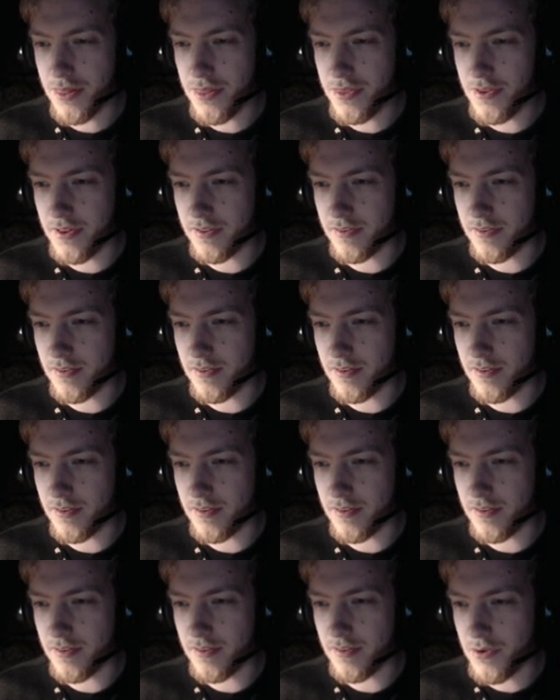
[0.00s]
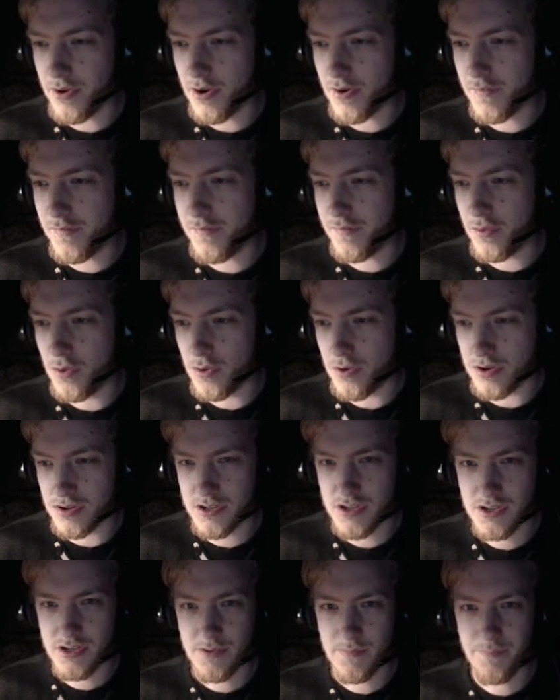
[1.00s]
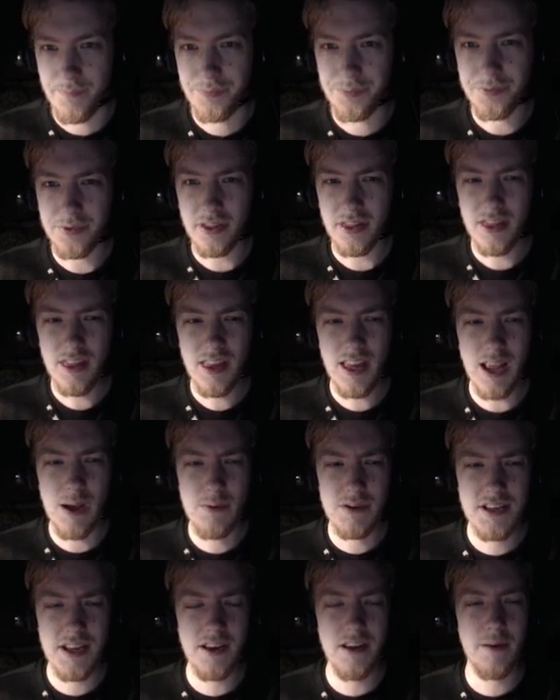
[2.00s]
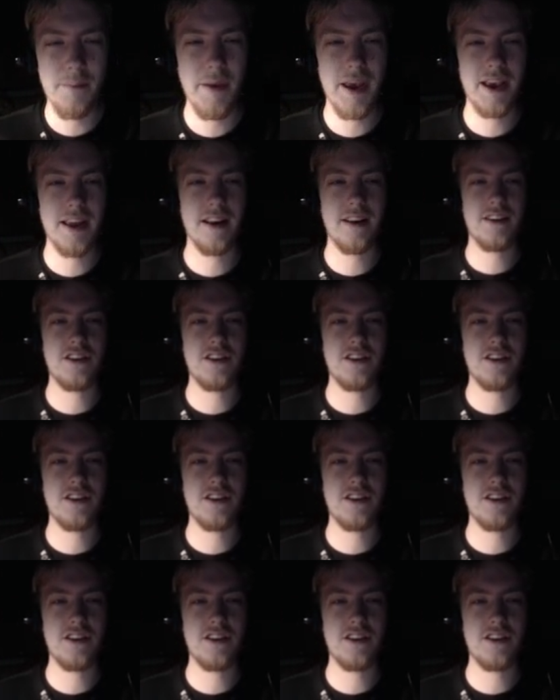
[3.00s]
Let's see, they're all 3 or 4s. I was thinking of making